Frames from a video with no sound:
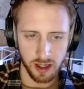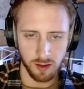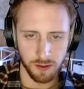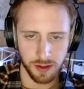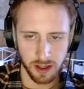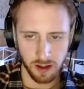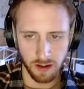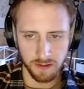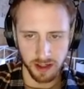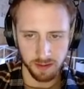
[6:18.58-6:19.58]
one thing a lot
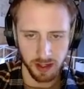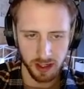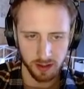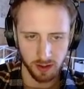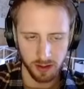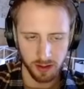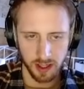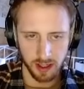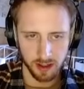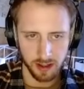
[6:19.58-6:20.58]
of Zen players don't
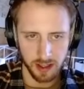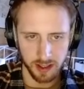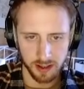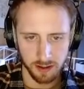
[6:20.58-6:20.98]
understand is